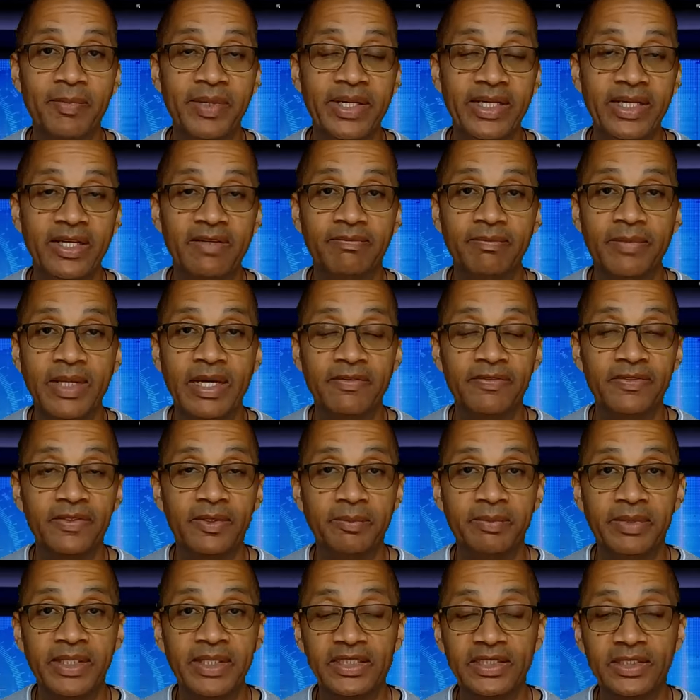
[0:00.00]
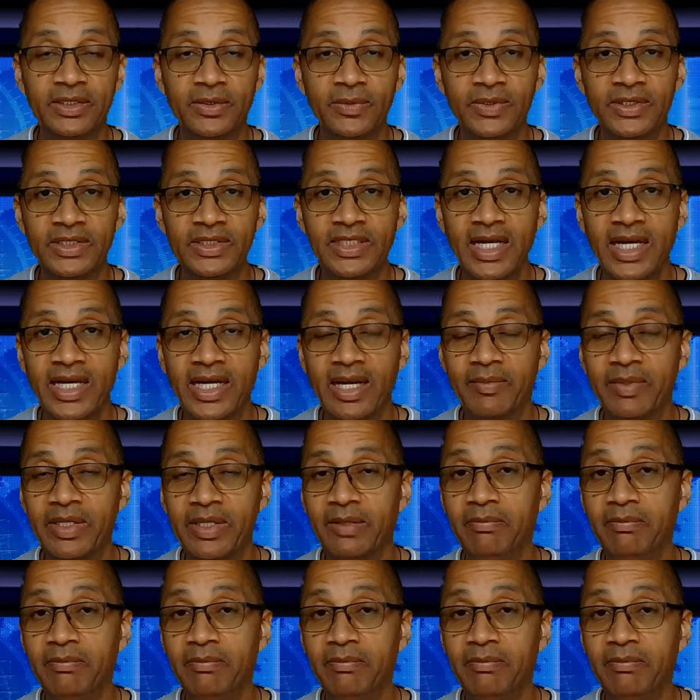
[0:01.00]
don't know how many of them have committed suicide,